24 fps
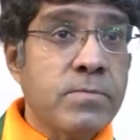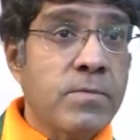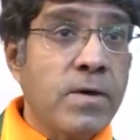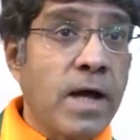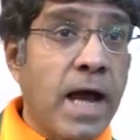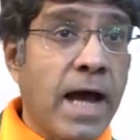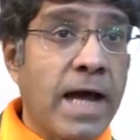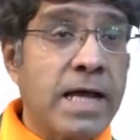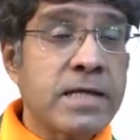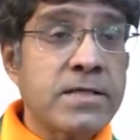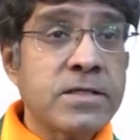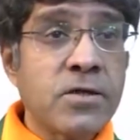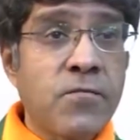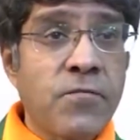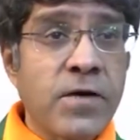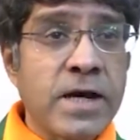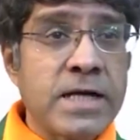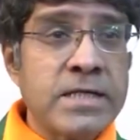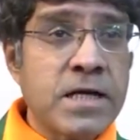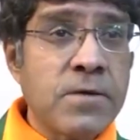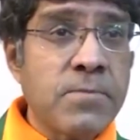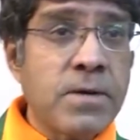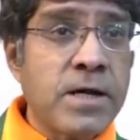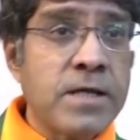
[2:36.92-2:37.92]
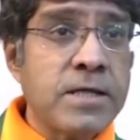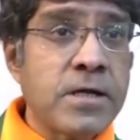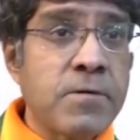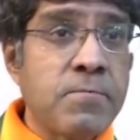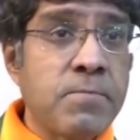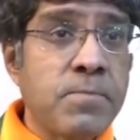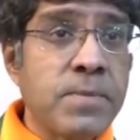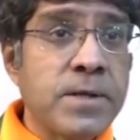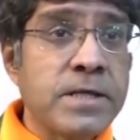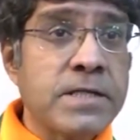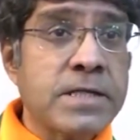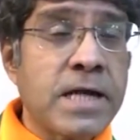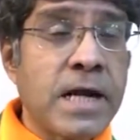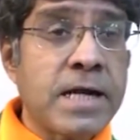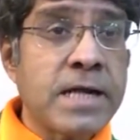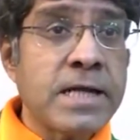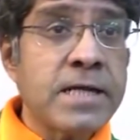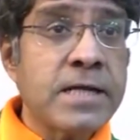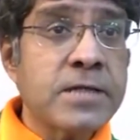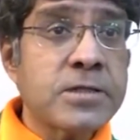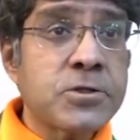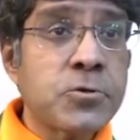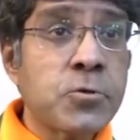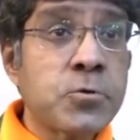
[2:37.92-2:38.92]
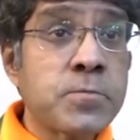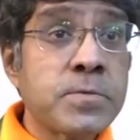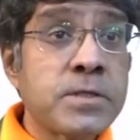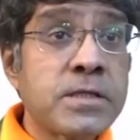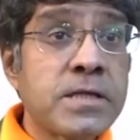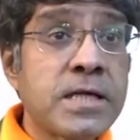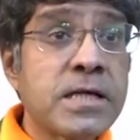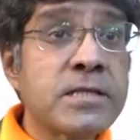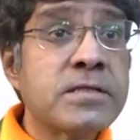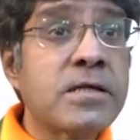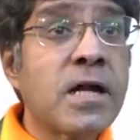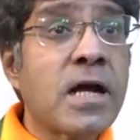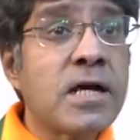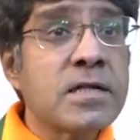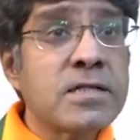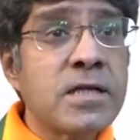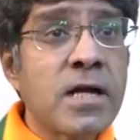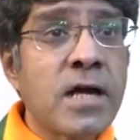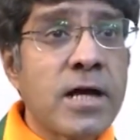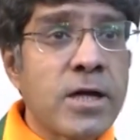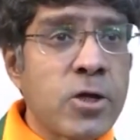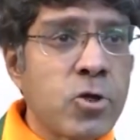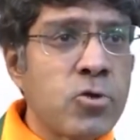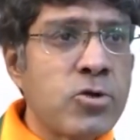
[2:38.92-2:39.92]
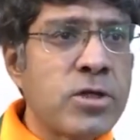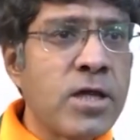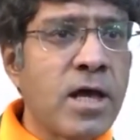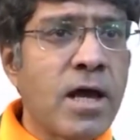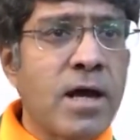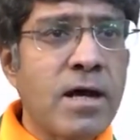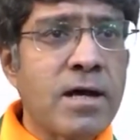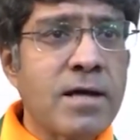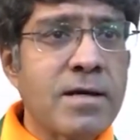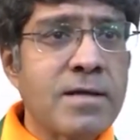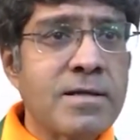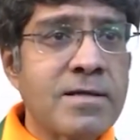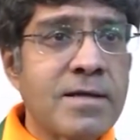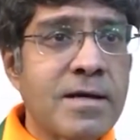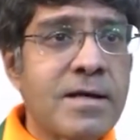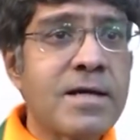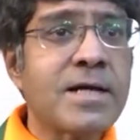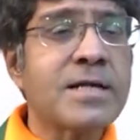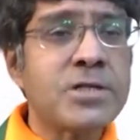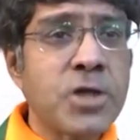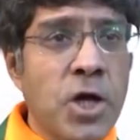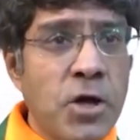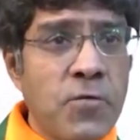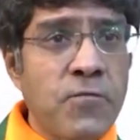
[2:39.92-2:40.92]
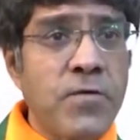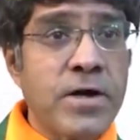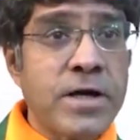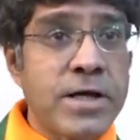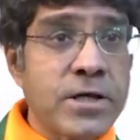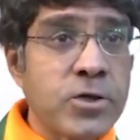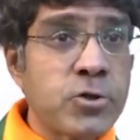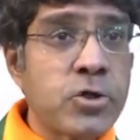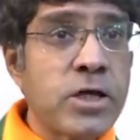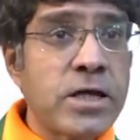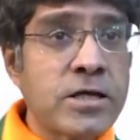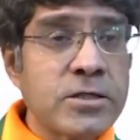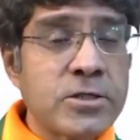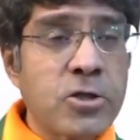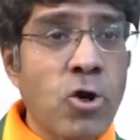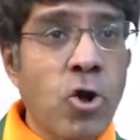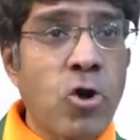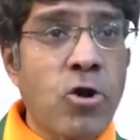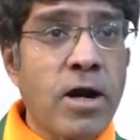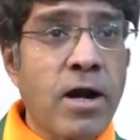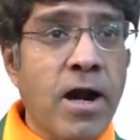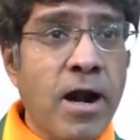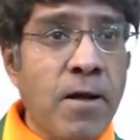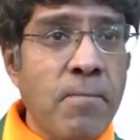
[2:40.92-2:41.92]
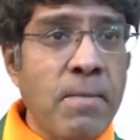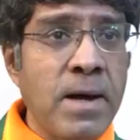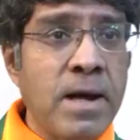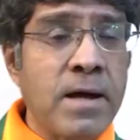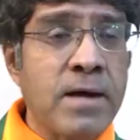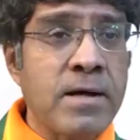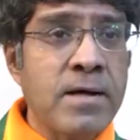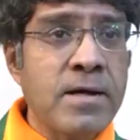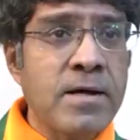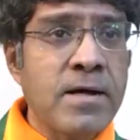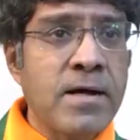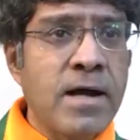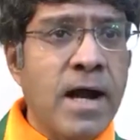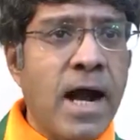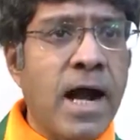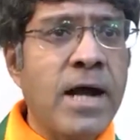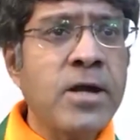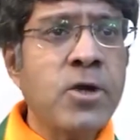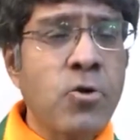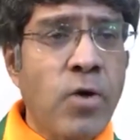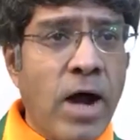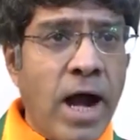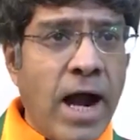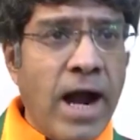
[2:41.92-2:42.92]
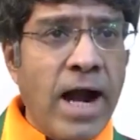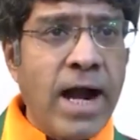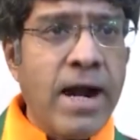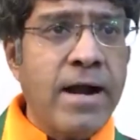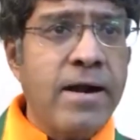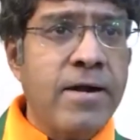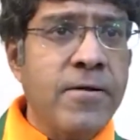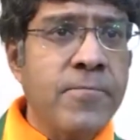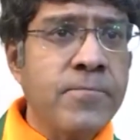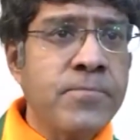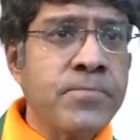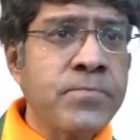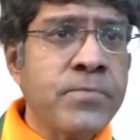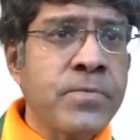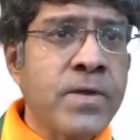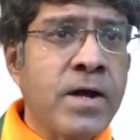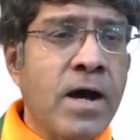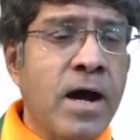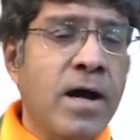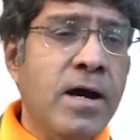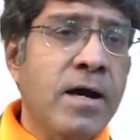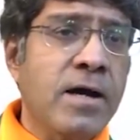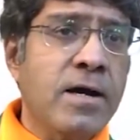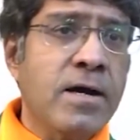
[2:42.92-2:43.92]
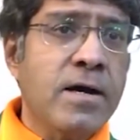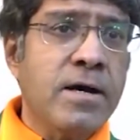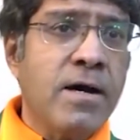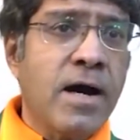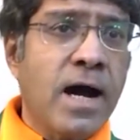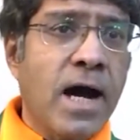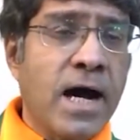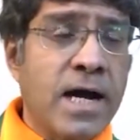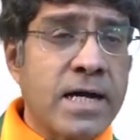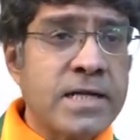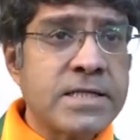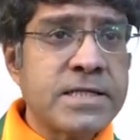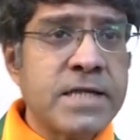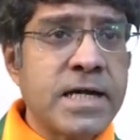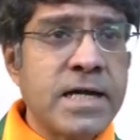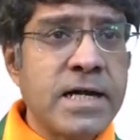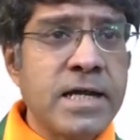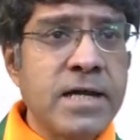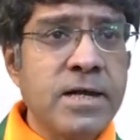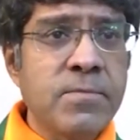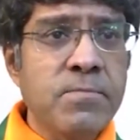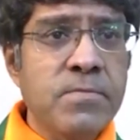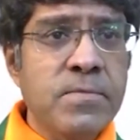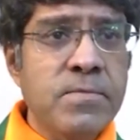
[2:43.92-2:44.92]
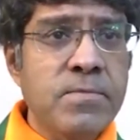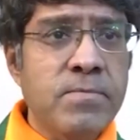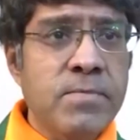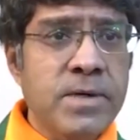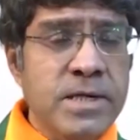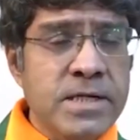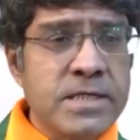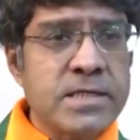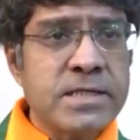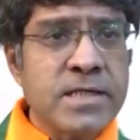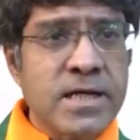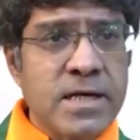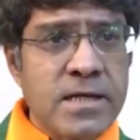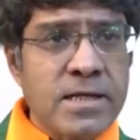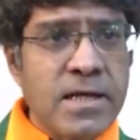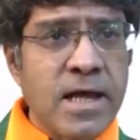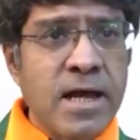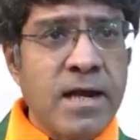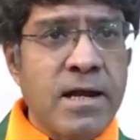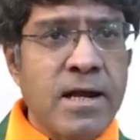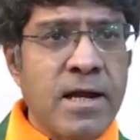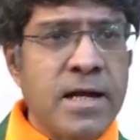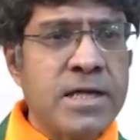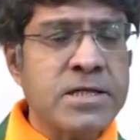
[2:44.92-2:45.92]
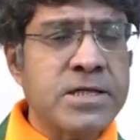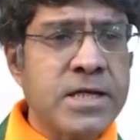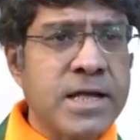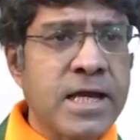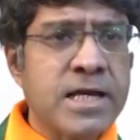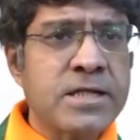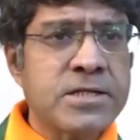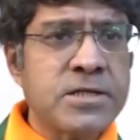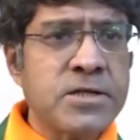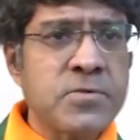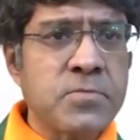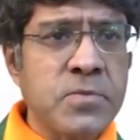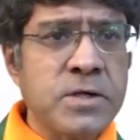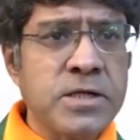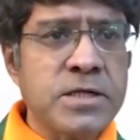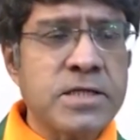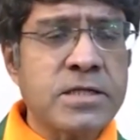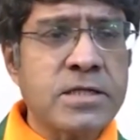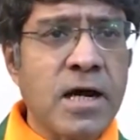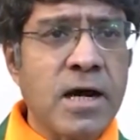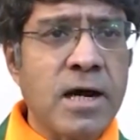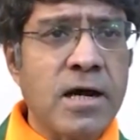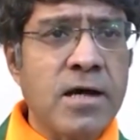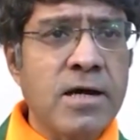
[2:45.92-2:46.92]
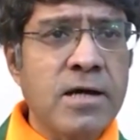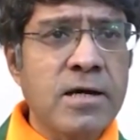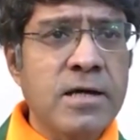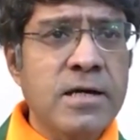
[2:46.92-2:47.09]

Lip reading: has the Faizabad MP standing next to him and says, Raja Ayodhya. Raja of Ayodhya is Lord Rama. And you had RJD minister then, an education minister,